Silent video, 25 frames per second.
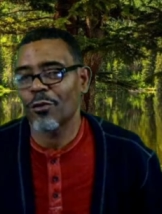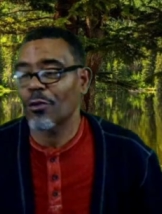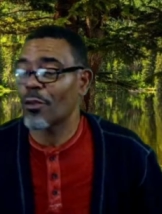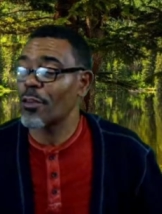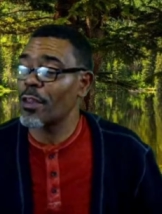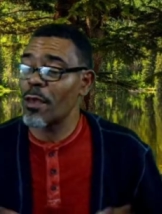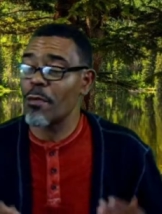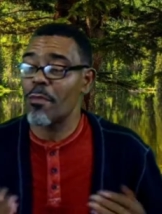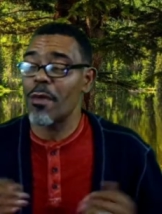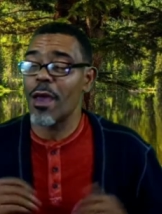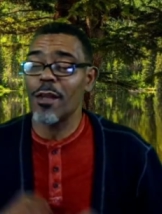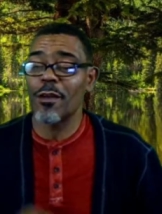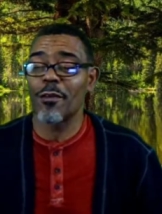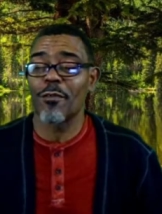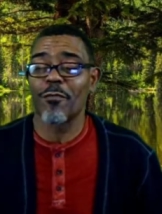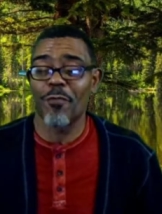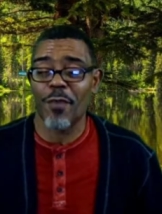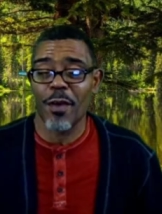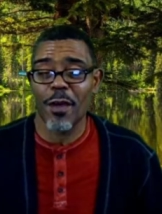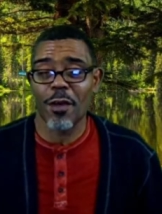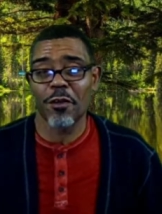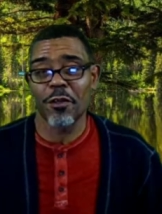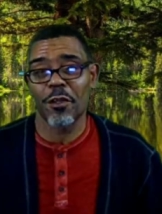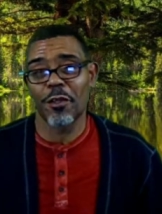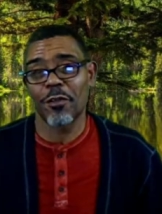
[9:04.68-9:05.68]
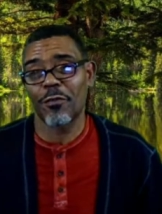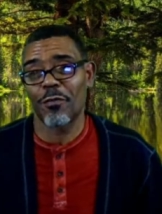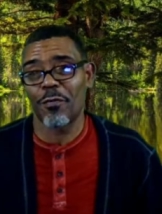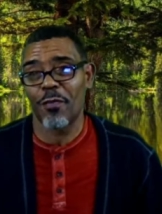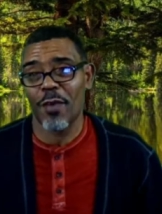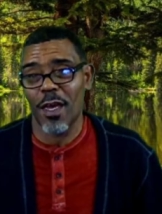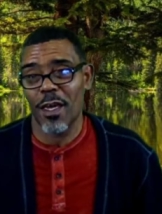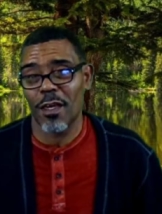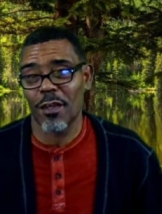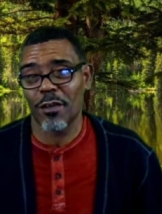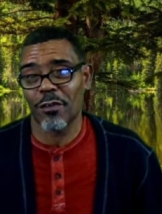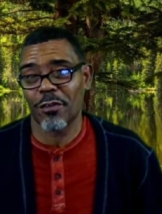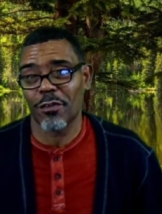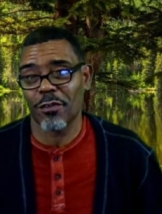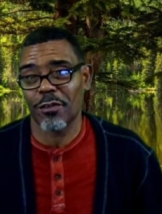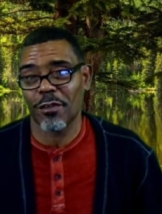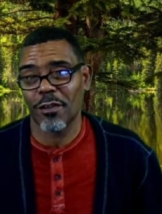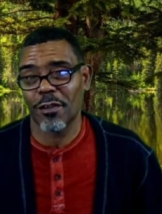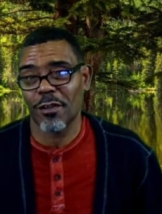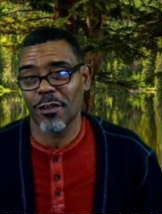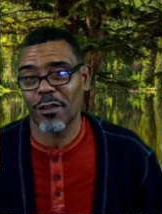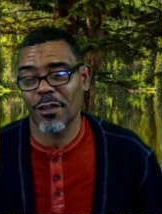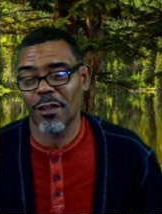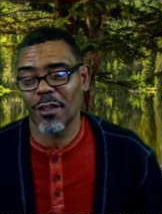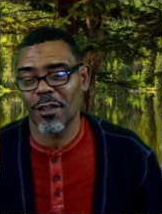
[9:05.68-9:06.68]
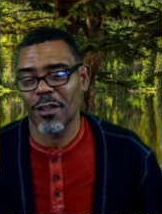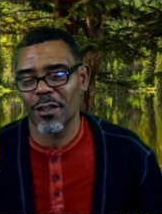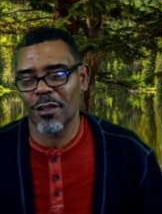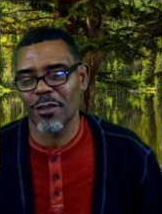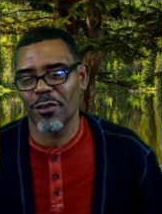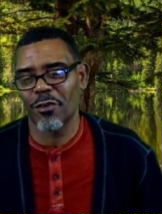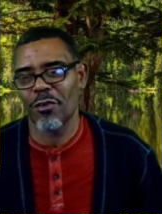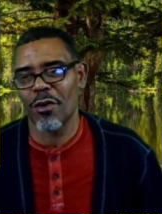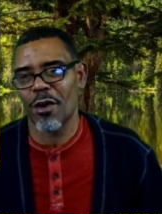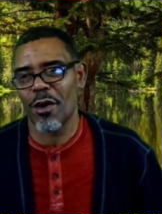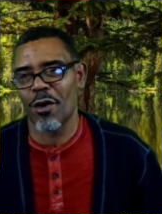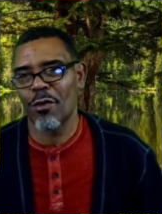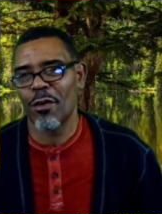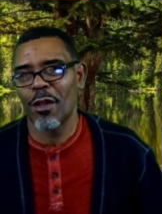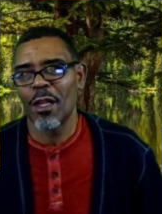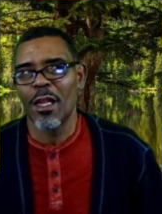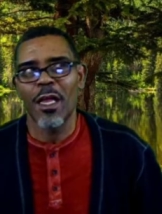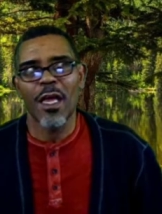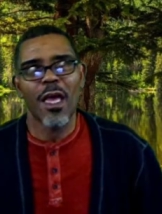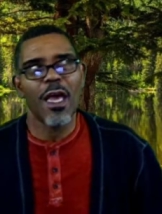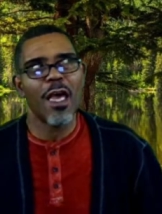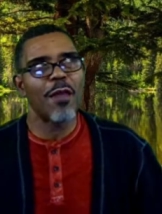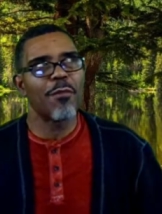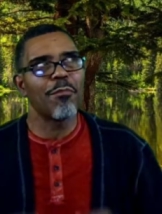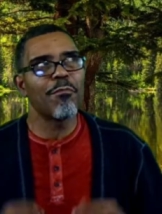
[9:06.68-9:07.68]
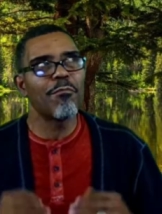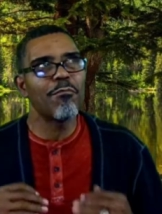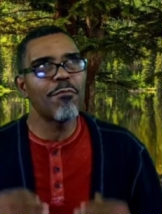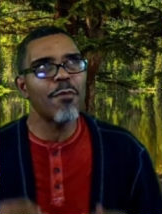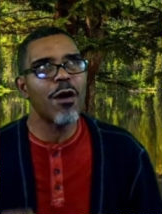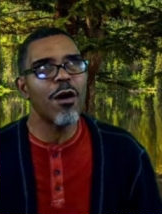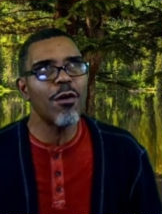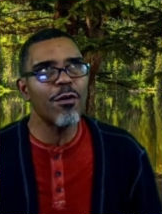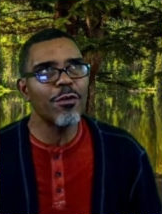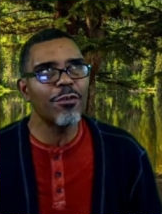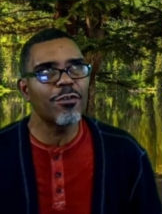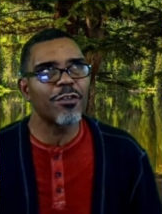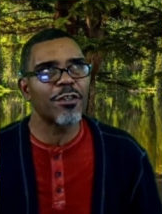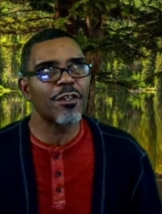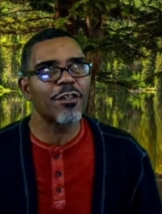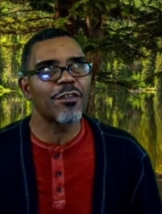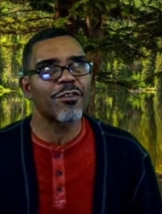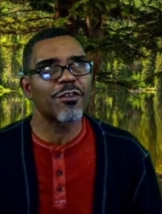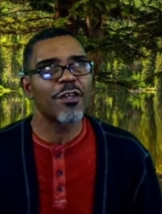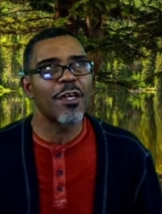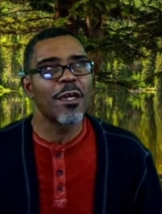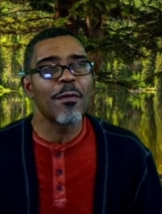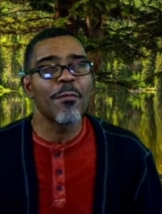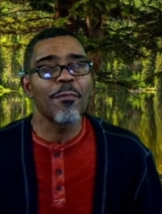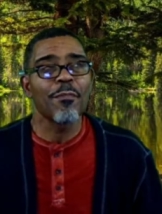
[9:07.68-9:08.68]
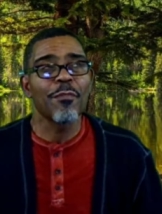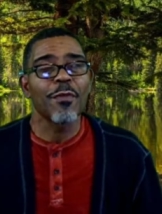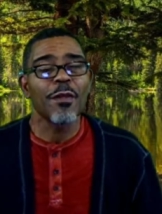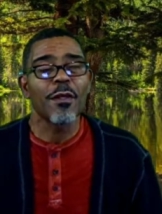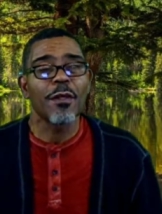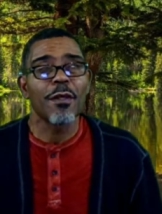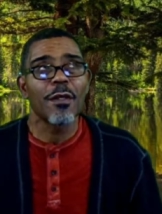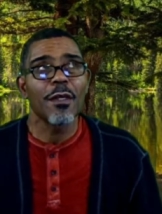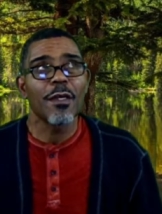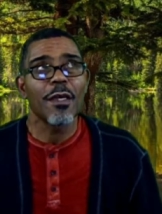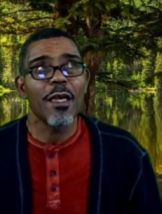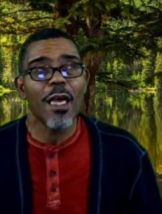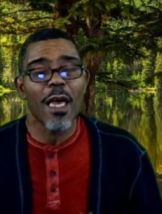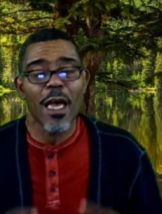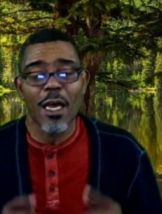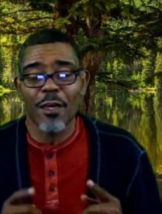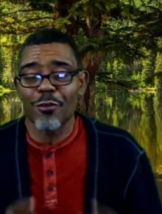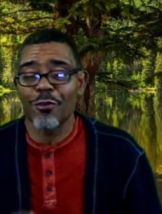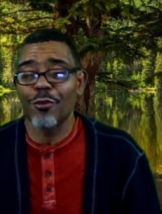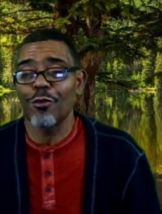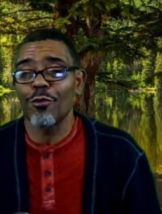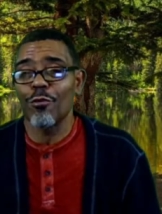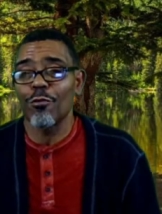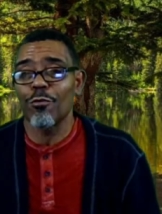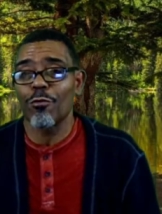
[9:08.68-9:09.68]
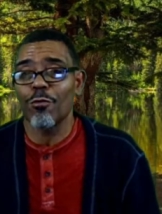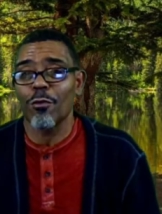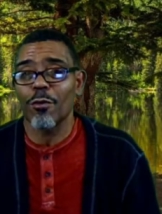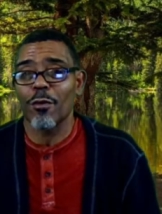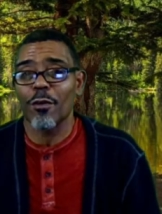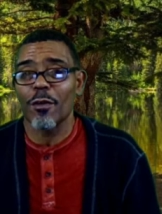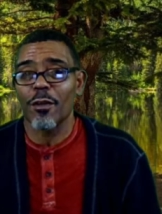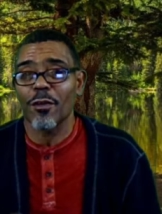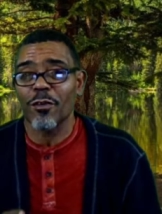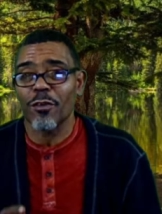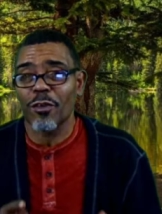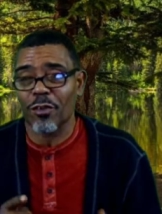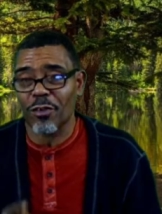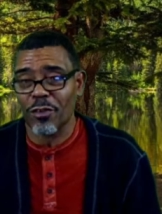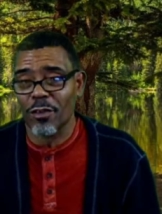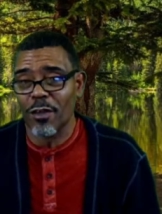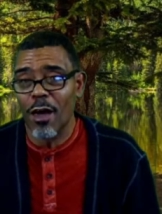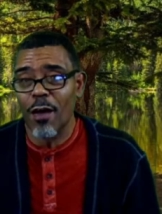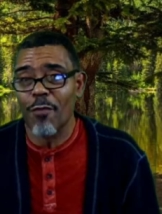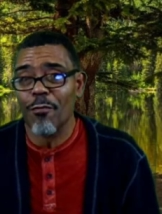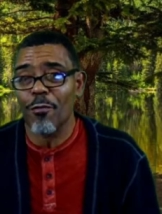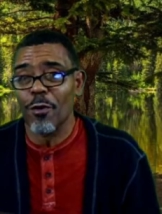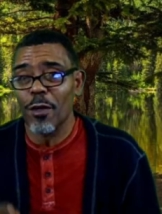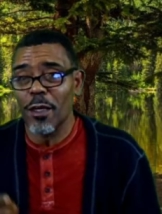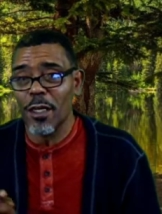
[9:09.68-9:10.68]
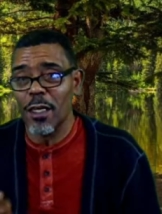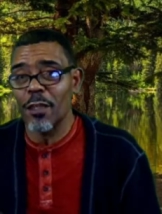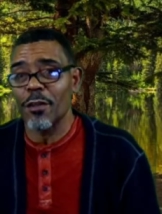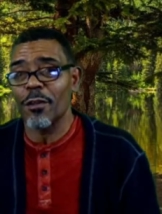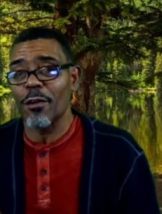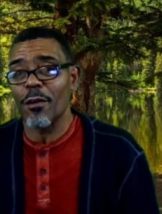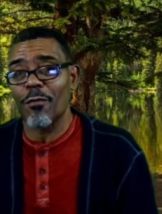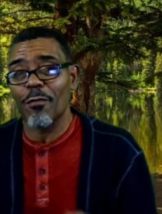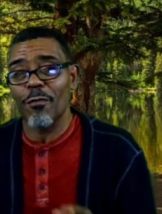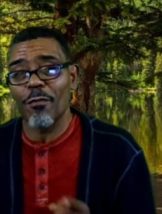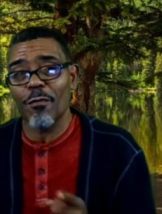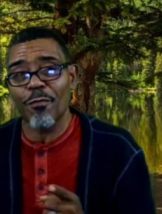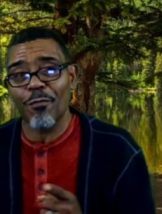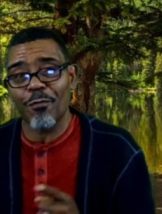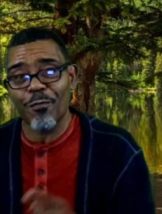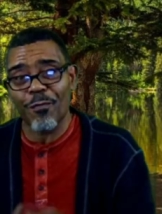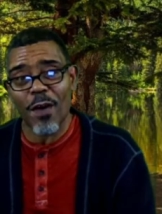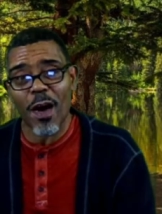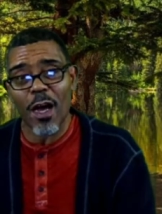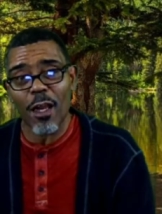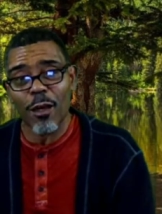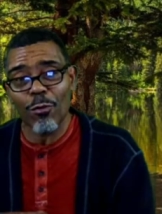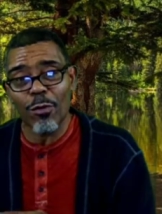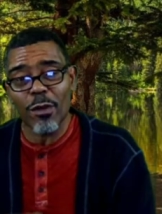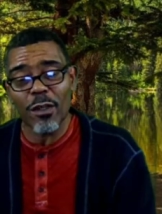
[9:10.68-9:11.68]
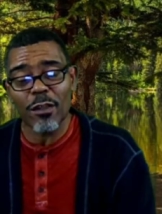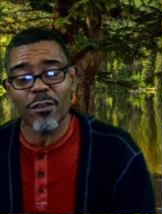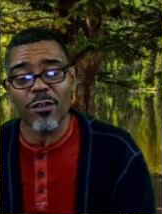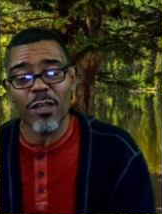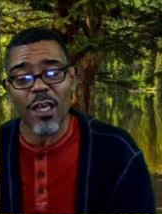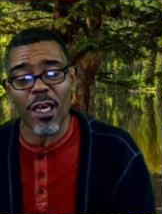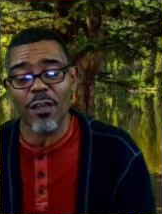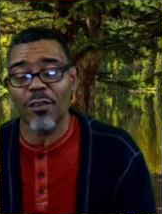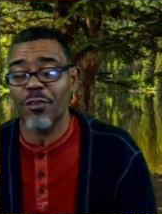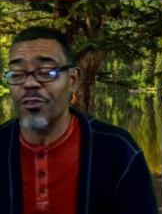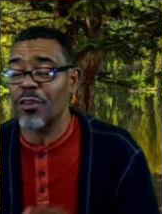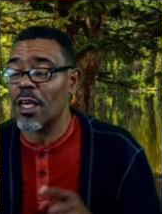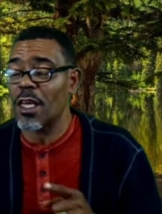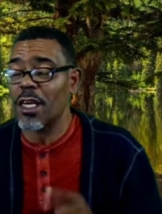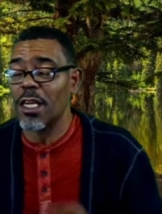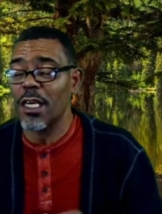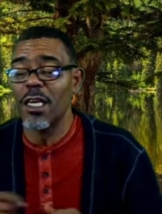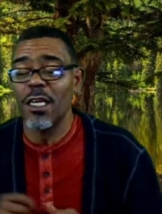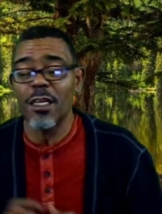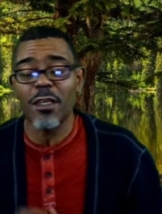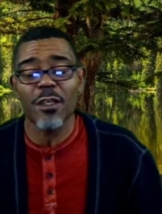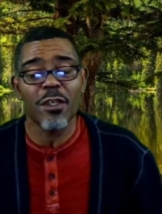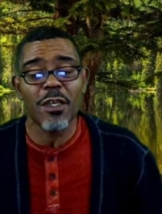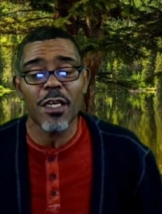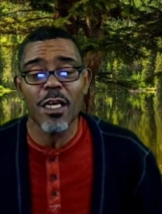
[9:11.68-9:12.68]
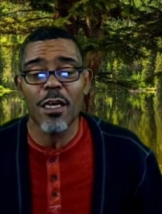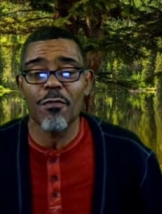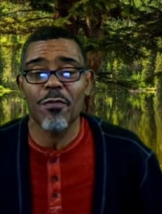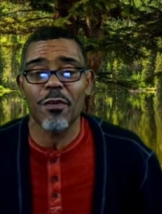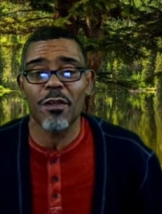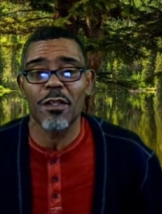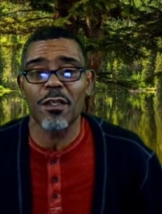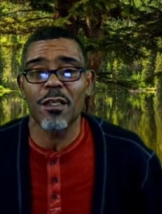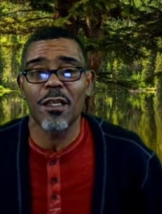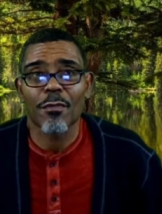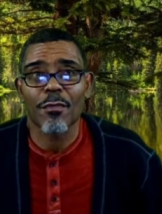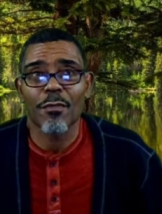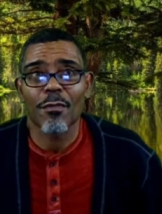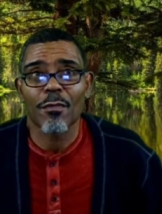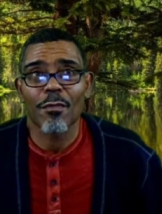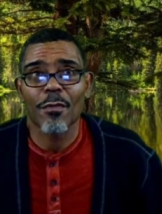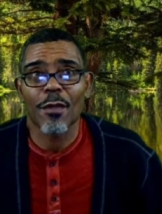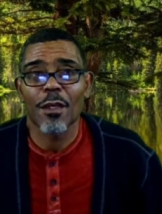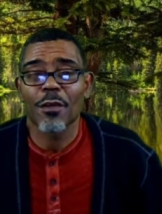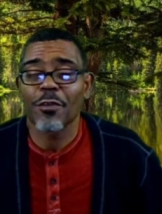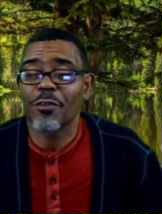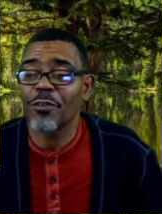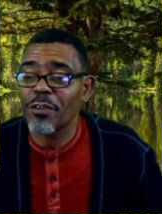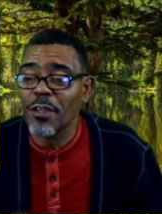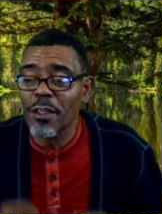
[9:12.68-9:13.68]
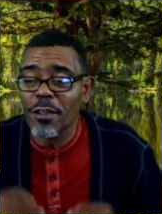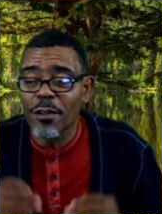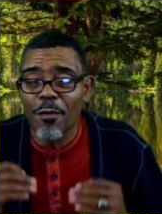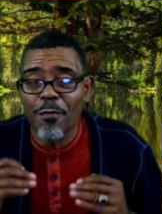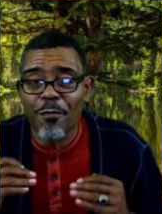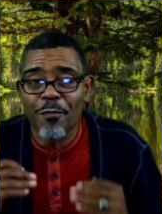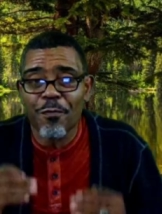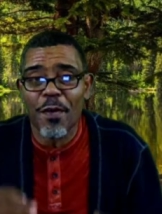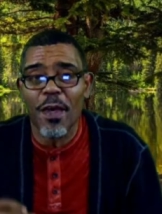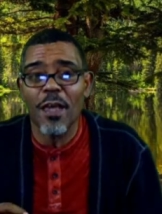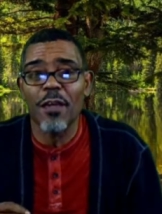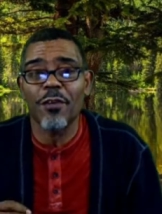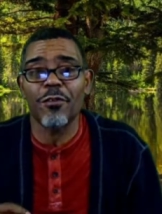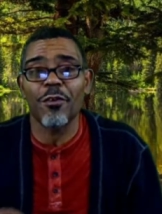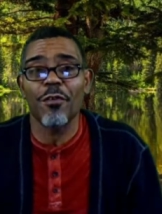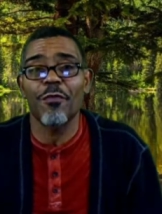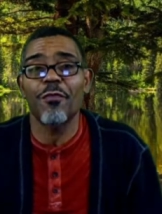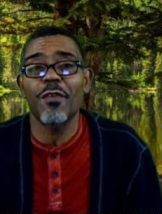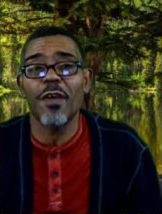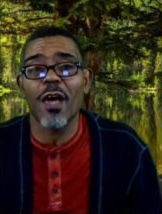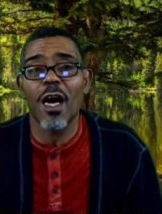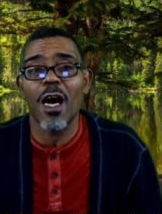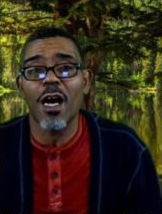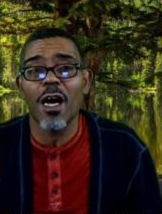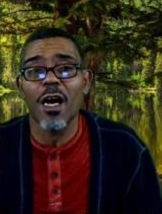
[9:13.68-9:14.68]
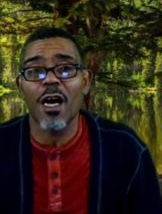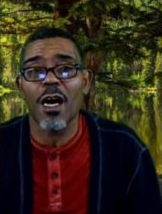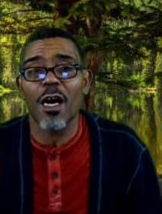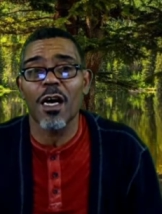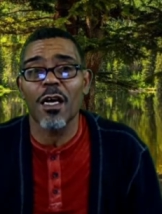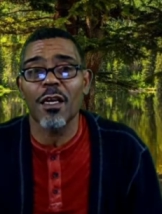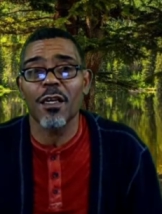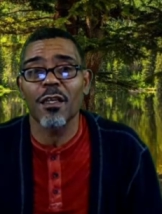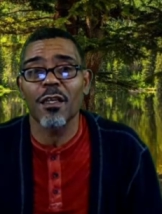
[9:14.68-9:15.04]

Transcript: they made him veil his face, you know. And Moses, as you'll discover in the following text, that he didn't even see the face of God.